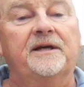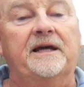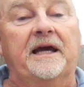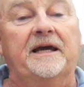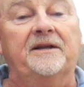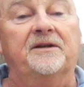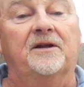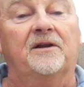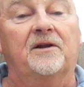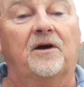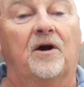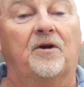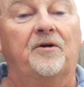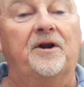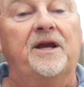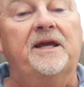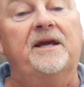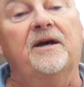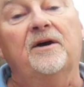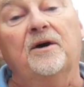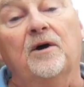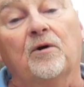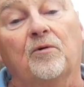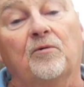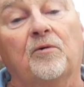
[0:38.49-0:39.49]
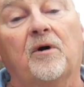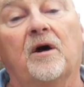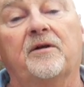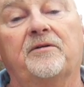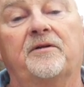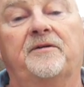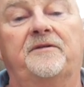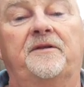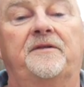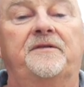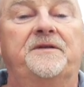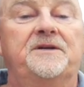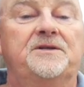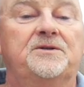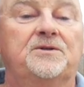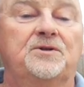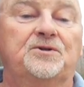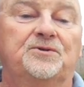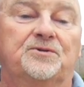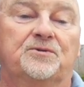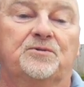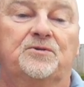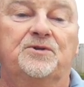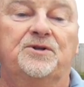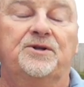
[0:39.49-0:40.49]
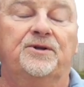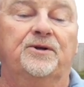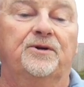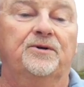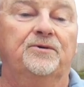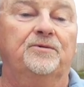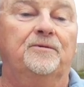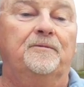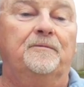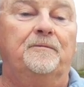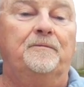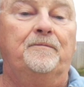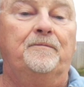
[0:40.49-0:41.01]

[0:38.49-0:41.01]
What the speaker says: in a lorry rather than the usual two.